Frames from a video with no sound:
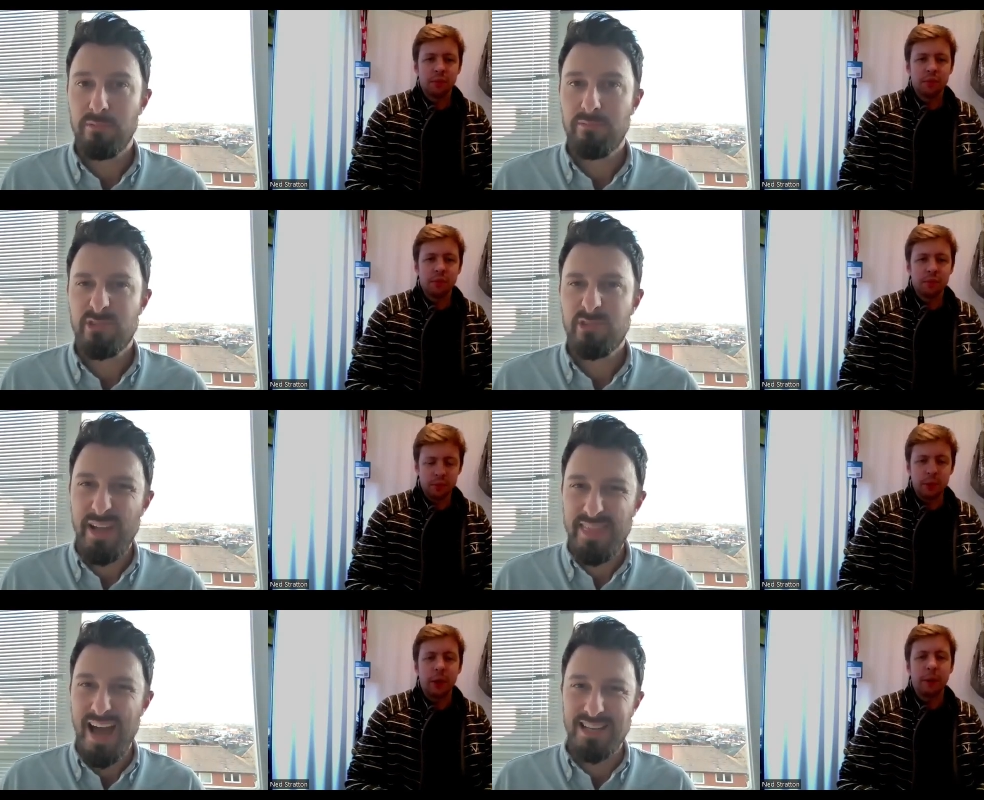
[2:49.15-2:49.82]
Speaker 1: So
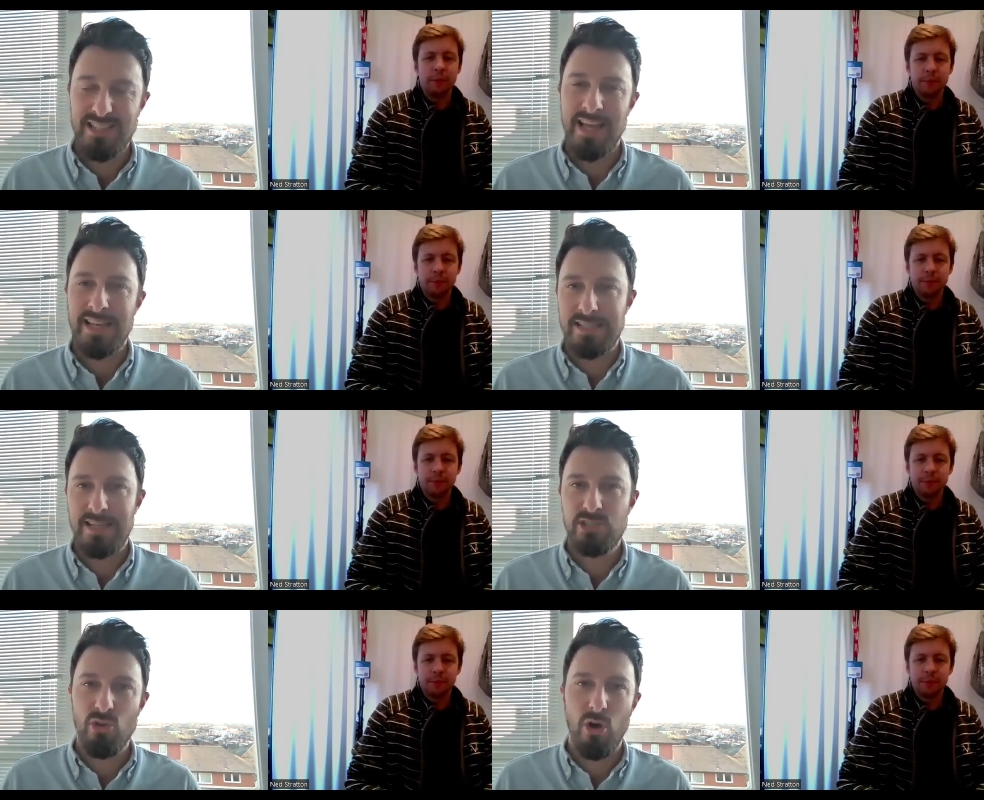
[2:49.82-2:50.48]
in that sense,
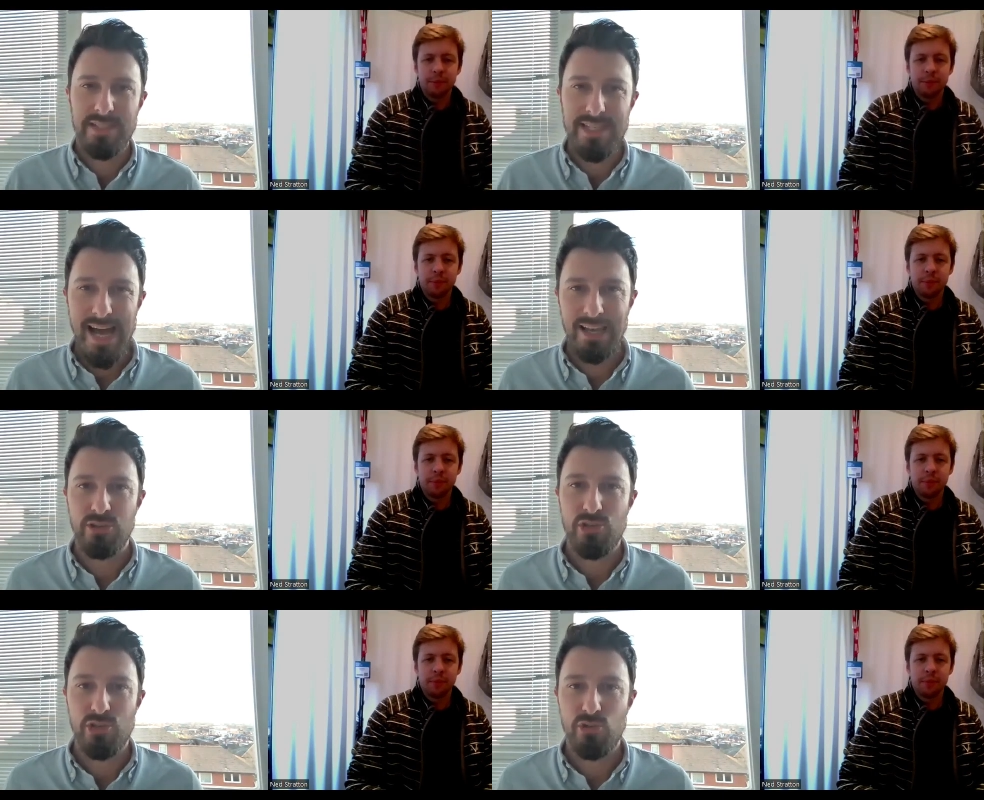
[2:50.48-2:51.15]
there's not a
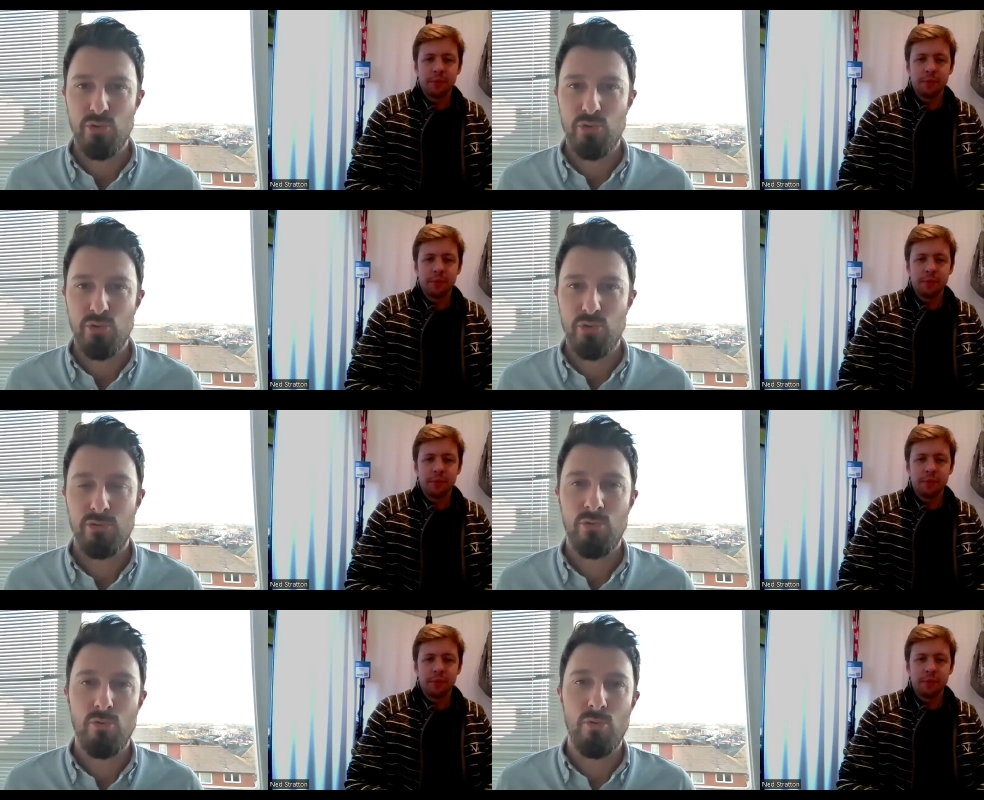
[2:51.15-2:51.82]
talent
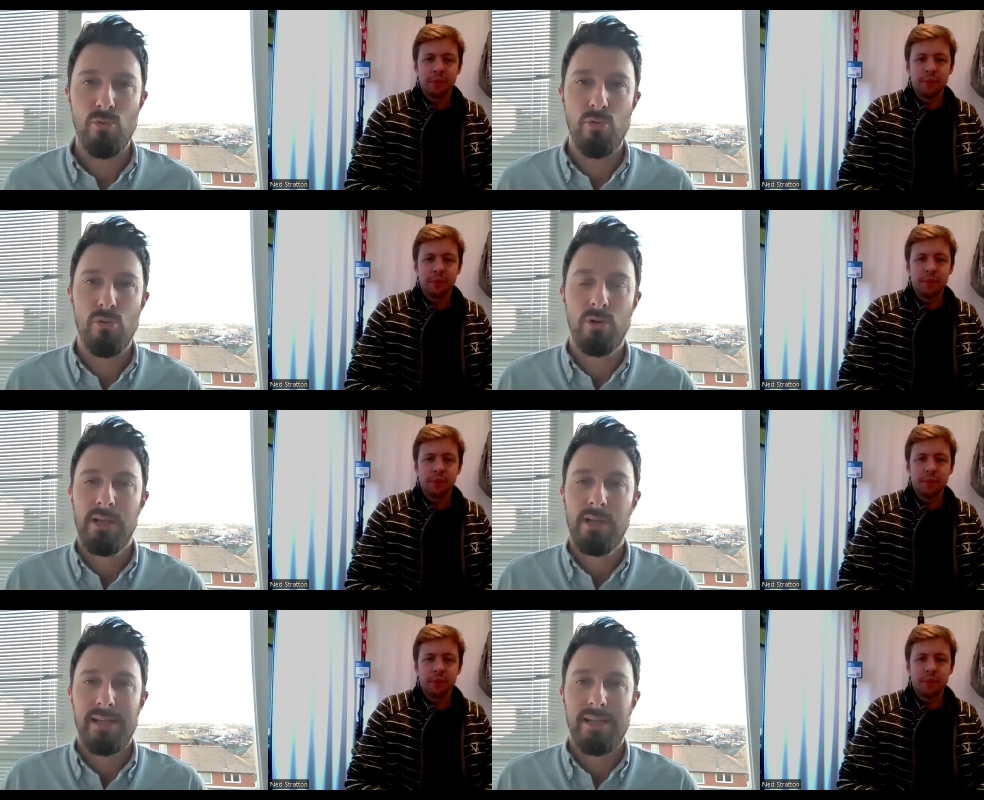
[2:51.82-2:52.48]
shortage or
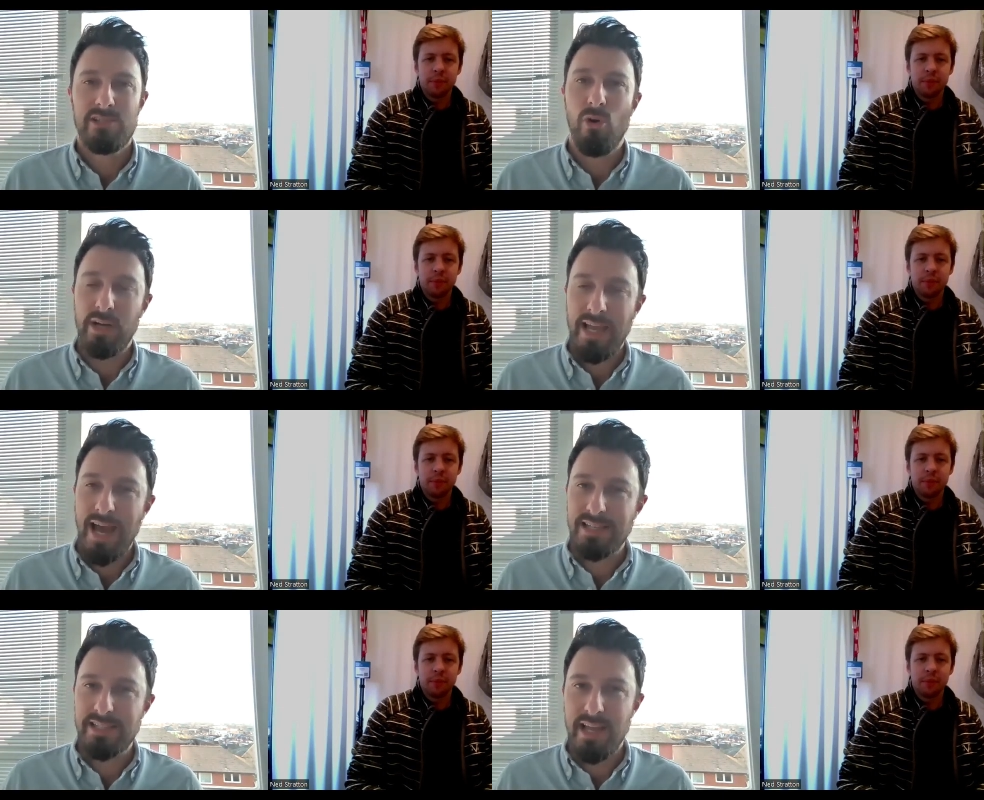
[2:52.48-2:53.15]
it's not
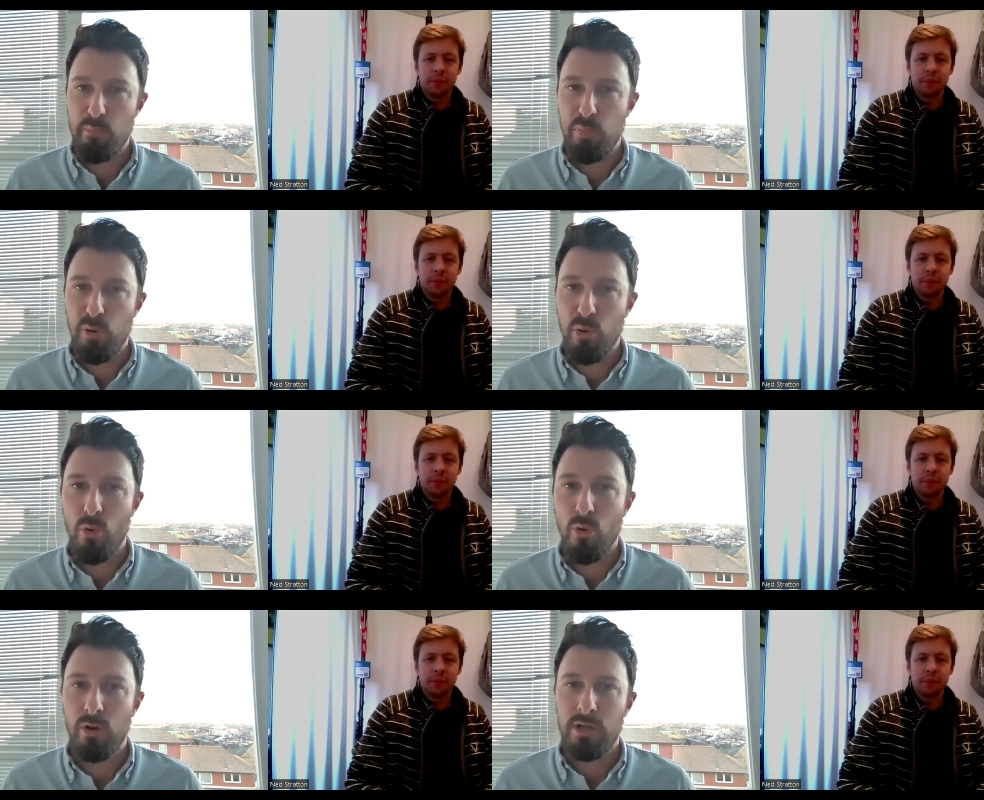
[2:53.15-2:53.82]
candidate
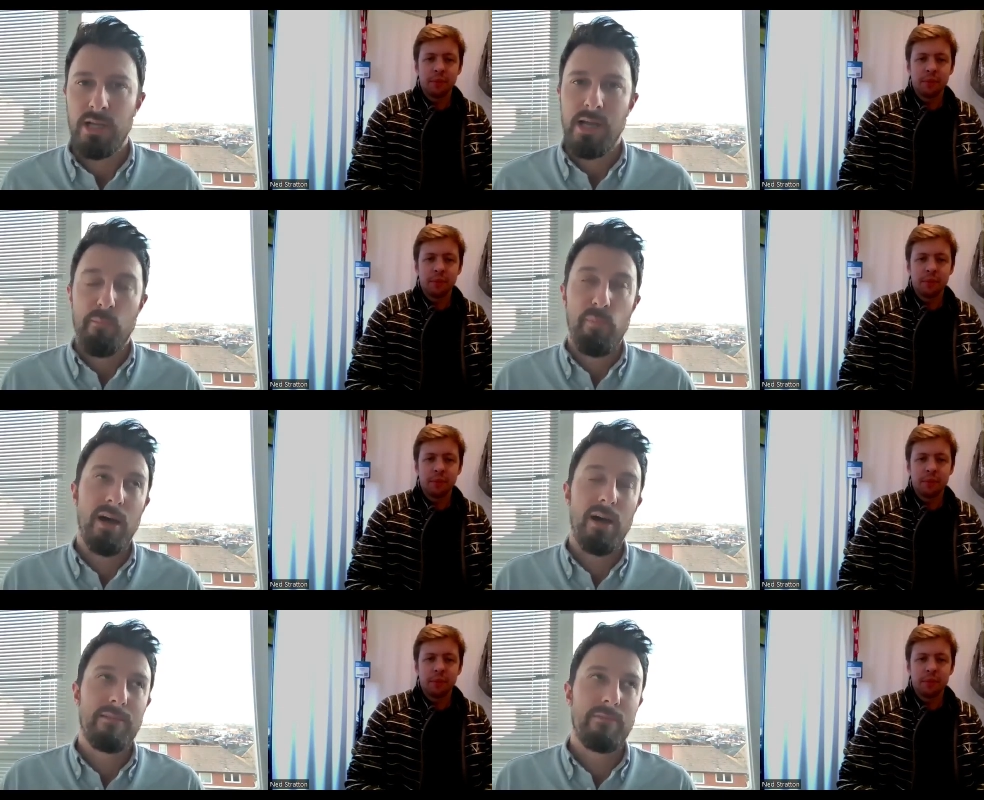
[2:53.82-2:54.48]
poor,
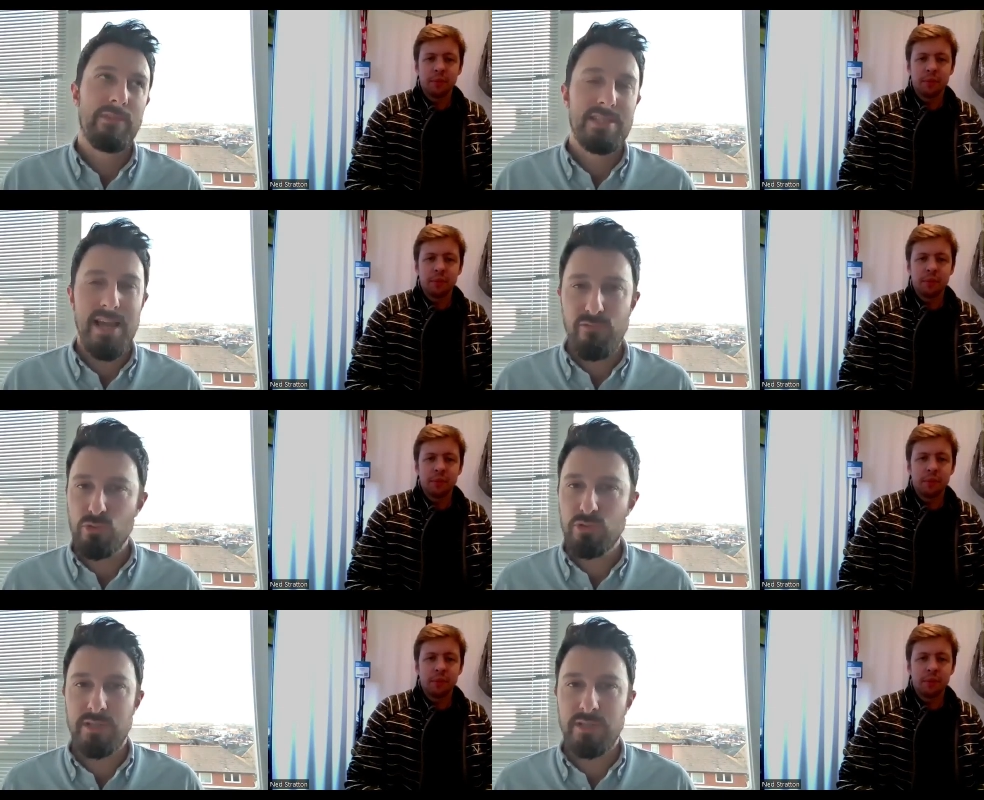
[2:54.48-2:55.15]
but the
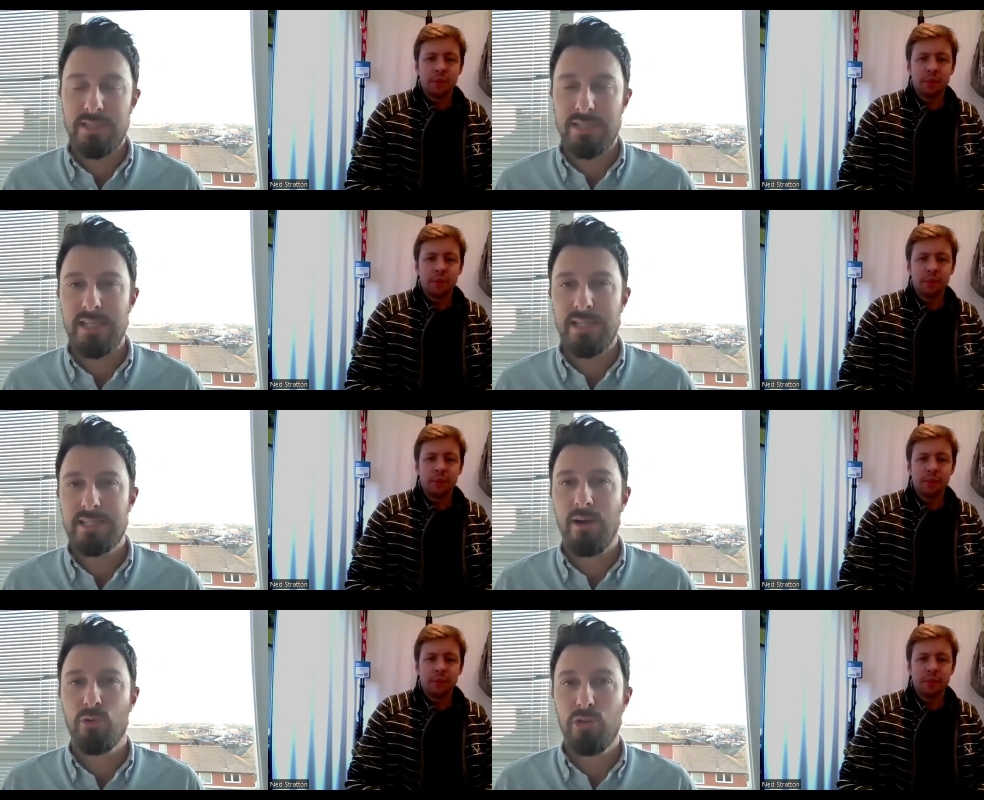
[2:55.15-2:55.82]
devil's in the detail.